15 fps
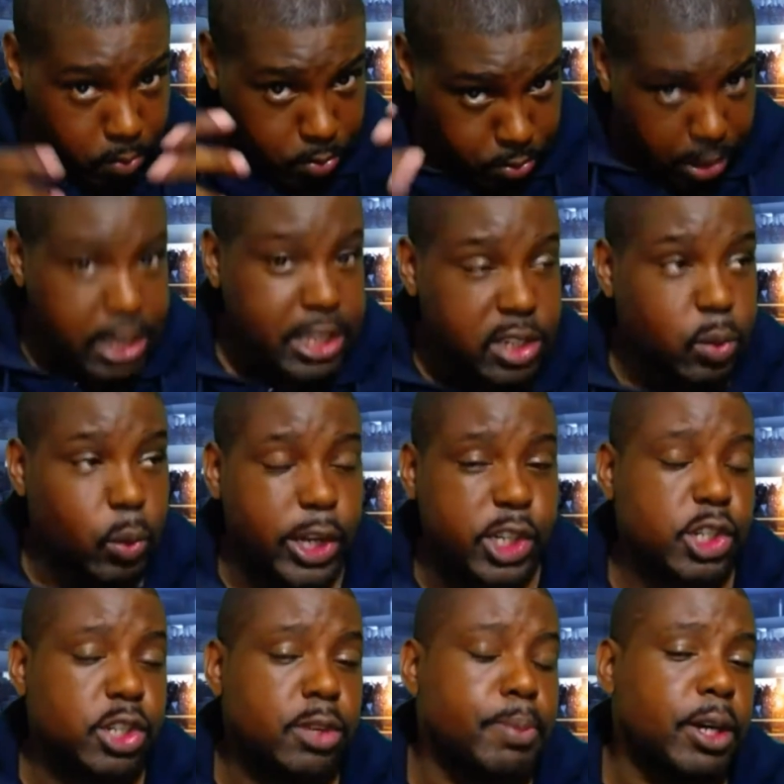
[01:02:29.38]
These are
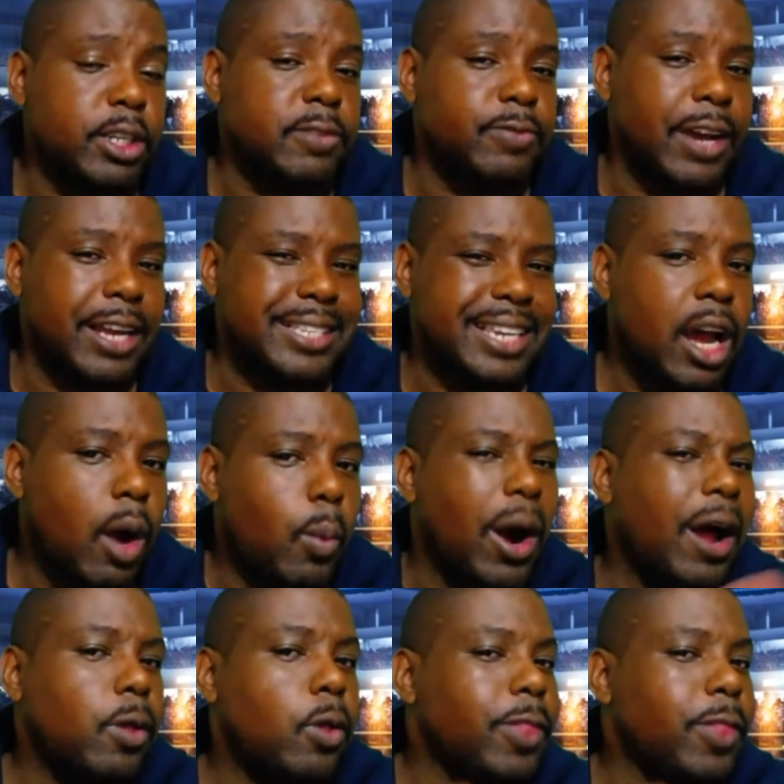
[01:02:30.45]
questions of boxing fans. And
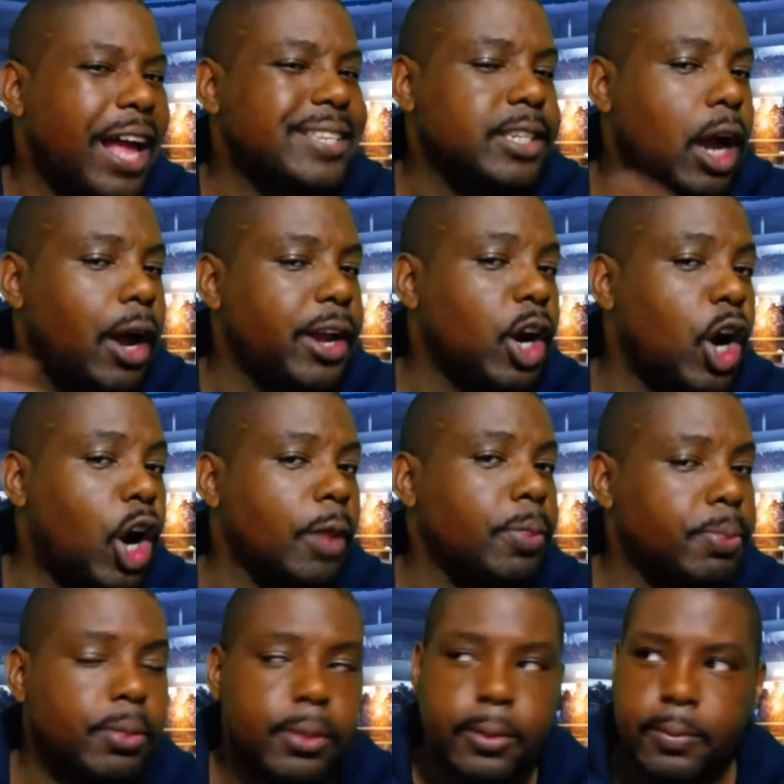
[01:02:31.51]
while all that's going on,
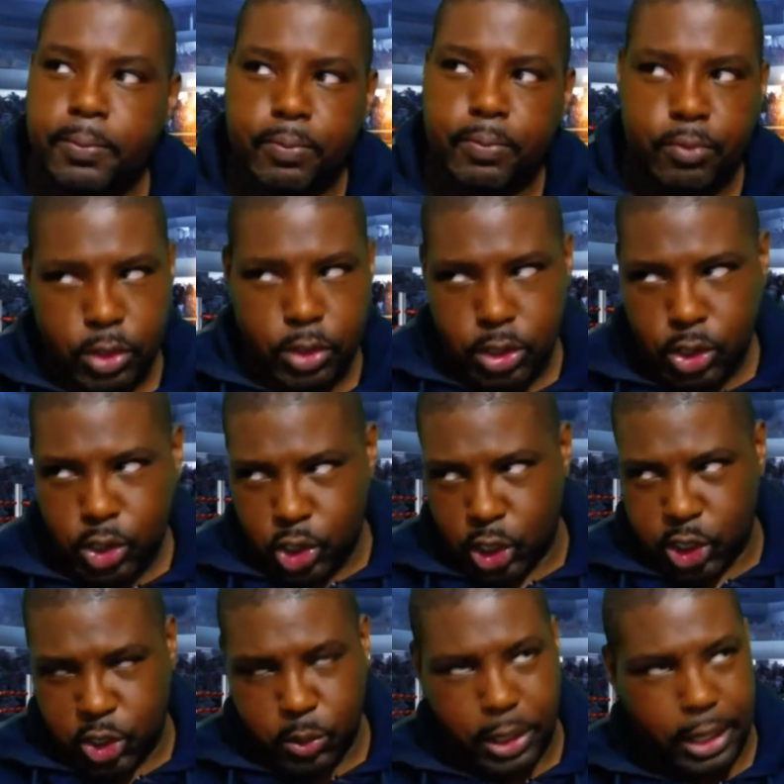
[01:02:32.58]

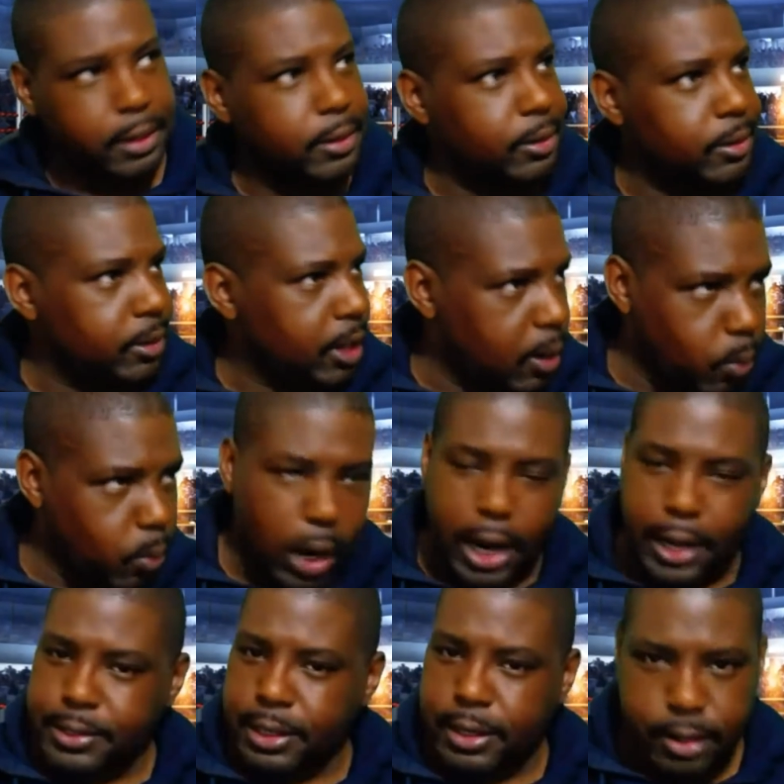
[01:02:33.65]
Joshua and
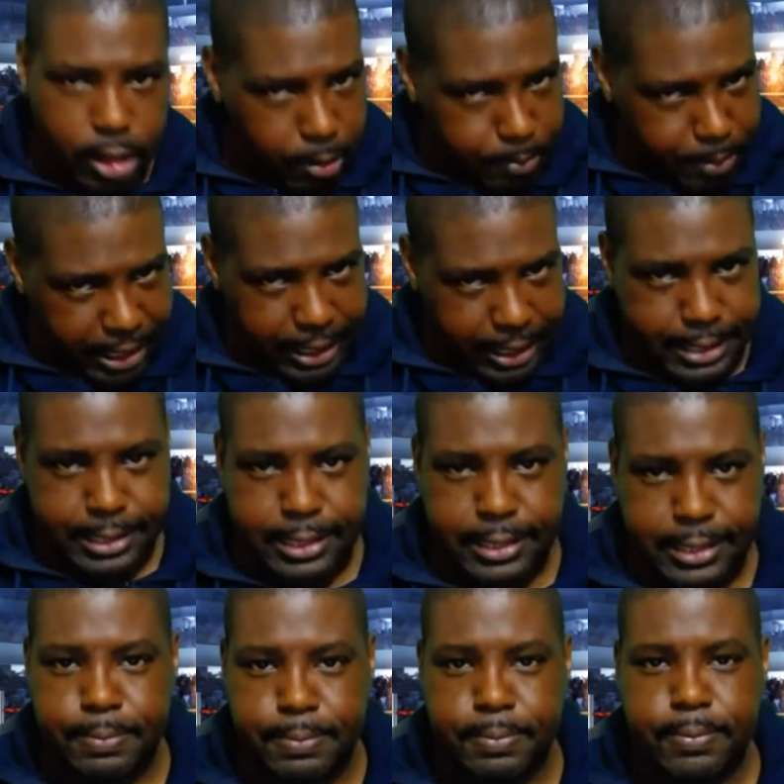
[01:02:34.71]
Wilder are being
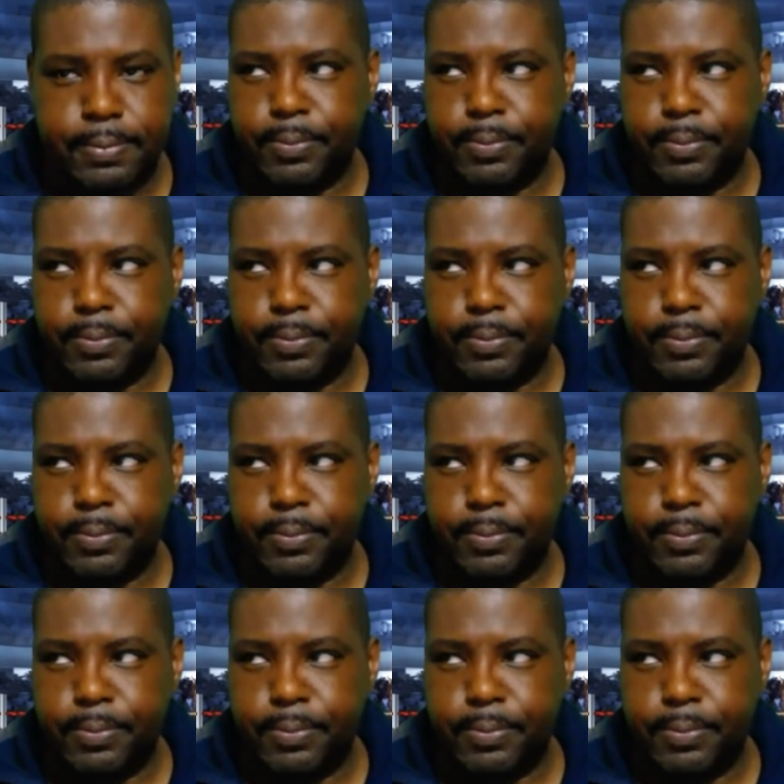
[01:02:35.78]
consistent.